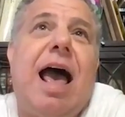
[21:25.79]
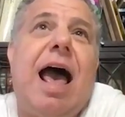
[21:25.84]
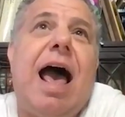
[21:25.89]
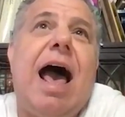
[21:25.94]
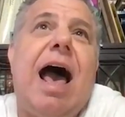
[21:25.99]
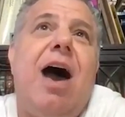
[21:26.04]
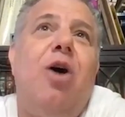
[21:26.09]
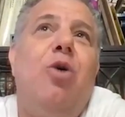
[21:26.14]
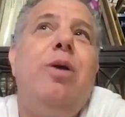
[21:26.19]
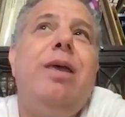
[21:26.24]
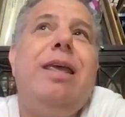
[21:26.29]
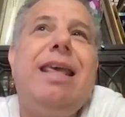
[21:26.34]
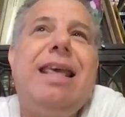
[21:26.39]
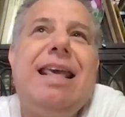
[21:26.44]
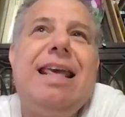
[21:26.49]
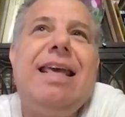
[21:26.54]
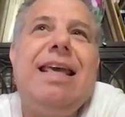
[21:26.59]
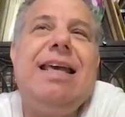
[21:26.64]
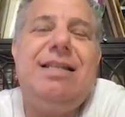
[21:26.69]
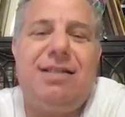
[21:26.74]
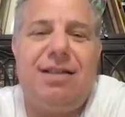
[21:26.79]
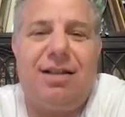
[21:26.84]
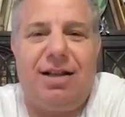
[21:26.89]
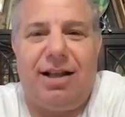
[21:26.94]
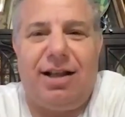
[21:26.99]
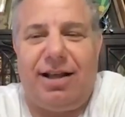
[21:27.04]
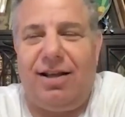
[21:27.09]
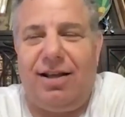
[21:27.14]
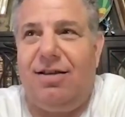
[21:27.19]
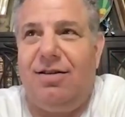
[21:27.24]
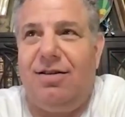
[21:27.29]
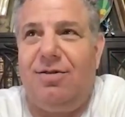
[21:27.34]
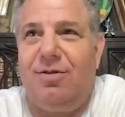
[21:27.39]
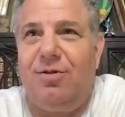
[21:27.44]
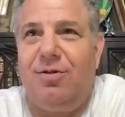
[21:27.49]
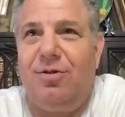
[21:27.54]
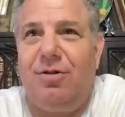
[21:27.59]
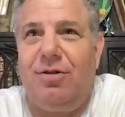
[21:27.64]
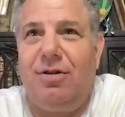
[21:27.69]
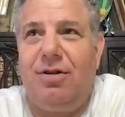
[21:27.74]
How easily
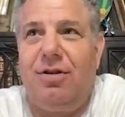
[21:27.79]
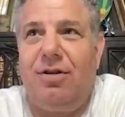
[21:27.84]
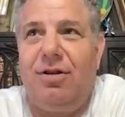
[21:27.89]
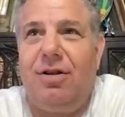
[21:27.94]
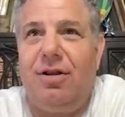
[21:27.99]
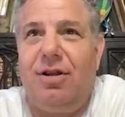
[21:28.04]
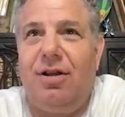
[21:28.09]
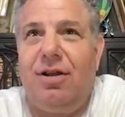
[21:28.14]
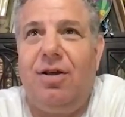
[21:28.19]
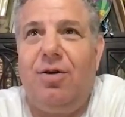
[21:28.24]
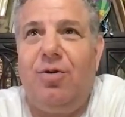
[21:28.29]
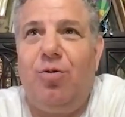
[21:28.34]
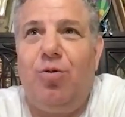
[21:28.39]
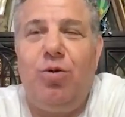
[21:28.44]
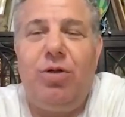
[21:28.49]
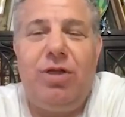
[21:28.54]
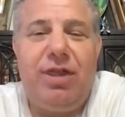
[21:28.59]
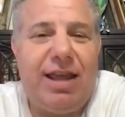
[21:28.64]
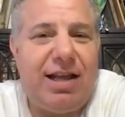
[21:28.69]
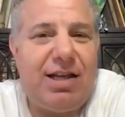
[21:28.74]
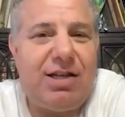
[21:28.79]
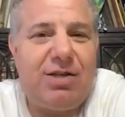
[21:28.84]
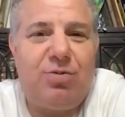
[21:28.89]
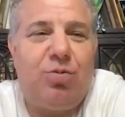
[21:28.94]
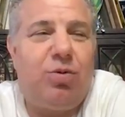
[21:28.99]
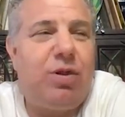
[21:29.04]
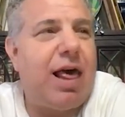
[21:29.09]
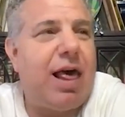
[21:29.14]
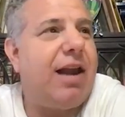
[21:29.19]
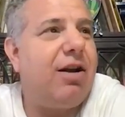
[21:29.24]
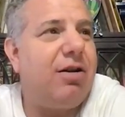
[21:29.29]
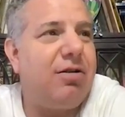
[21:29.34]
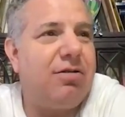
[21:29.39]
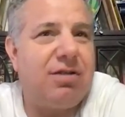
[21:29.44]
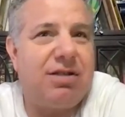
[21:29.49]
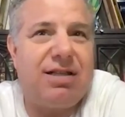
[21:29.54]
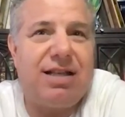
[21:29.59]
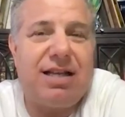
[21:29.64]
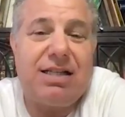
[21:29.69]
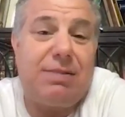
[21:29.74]
these
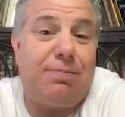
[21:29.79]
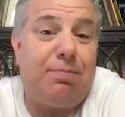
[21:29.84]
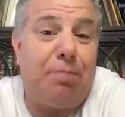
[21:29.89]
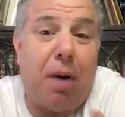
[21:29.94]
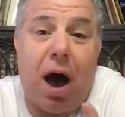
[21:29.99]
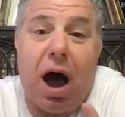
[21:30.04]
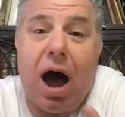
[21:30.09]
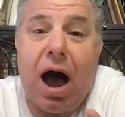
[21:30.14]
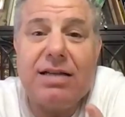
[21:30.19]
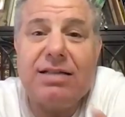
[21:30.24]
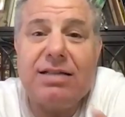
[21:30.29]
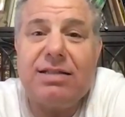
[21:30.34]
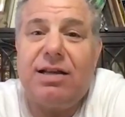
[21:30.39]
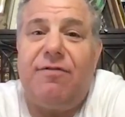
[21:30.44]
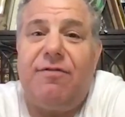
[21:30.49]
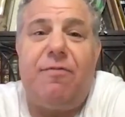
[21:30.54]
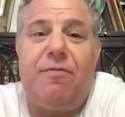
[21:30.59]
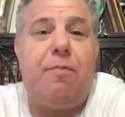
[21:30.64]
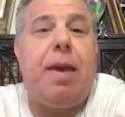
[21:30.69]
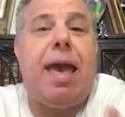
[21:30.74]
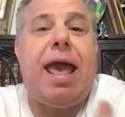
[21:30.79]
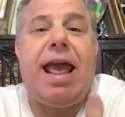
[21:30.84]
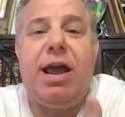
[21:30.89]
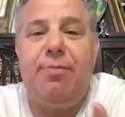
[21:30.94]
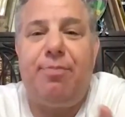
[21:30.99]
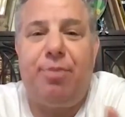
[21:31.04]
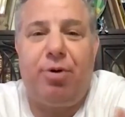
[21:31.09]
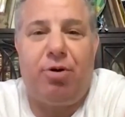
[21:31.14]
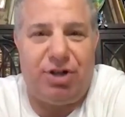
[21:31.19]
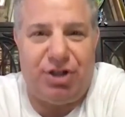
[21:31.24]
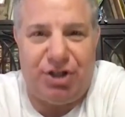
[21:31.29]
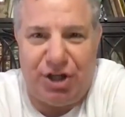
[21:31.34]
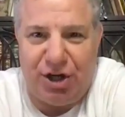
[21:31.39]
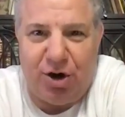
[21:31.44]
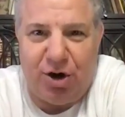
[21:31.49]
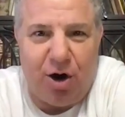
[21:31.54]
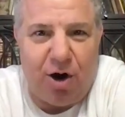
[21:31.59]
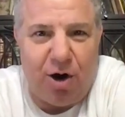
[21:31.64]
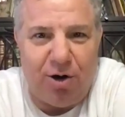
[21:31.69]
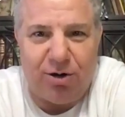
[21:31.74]
letters, this box of paper, as
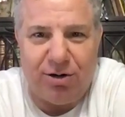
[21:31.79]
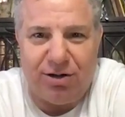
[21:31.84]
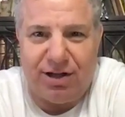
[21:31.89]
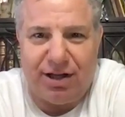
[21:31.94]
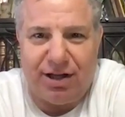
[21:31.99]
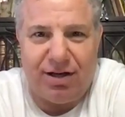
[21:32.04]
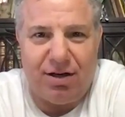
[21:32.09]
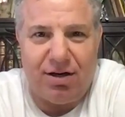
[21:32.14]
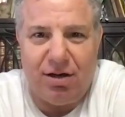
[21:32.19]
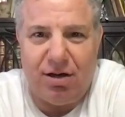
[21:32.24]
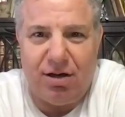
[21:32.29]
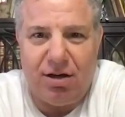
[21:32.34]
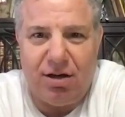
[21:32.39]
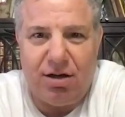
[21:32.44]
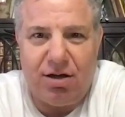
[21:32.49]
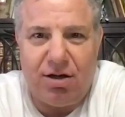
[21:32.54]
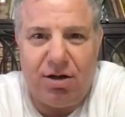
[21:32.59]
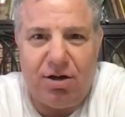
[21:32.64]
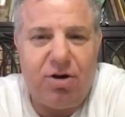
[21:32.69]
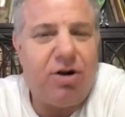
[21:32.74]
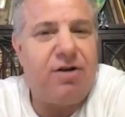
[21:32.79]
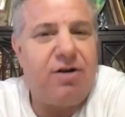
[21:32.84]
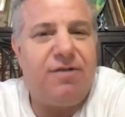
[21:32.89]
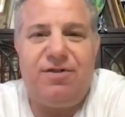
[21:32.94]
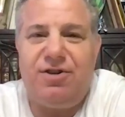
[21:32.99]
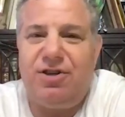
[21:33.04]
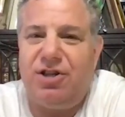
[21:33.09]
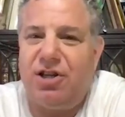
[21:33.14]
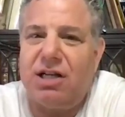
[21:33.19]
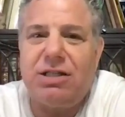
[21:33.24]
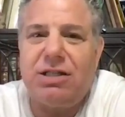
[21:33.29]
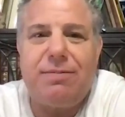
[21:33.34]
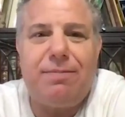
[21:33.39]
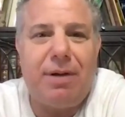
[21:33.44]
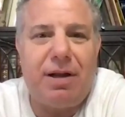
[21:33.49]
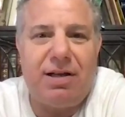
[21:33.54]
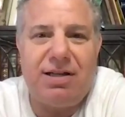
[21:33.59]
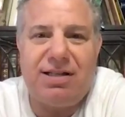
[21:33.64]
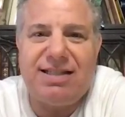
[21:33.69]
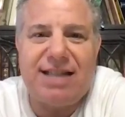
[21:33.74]
she called it, could have just
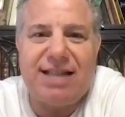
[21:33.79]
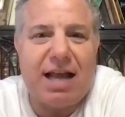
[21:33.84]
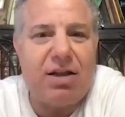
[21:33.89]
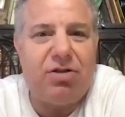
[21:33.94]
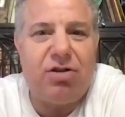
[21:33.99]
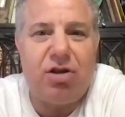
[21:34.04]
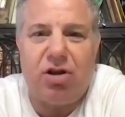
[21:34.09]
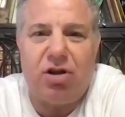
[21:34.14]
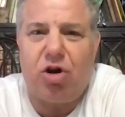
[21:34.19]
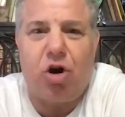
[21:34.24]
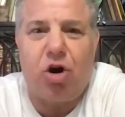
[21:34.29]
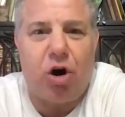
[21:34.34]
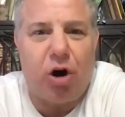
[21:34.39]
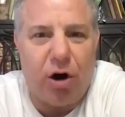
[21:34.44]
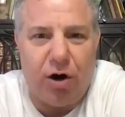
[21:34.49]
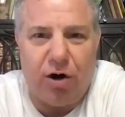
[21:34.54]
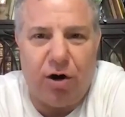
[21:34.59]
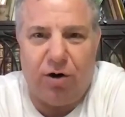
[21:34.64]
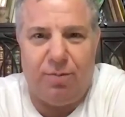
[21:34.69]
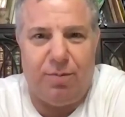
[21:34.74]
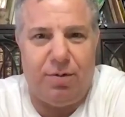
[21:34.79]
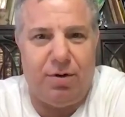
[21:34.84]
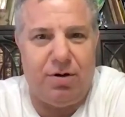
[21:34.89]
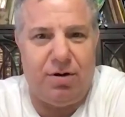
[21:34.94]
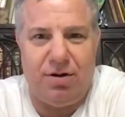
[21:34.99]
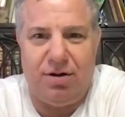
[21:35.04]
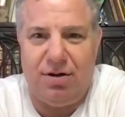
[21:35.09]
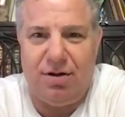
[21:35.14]
been sent to the curb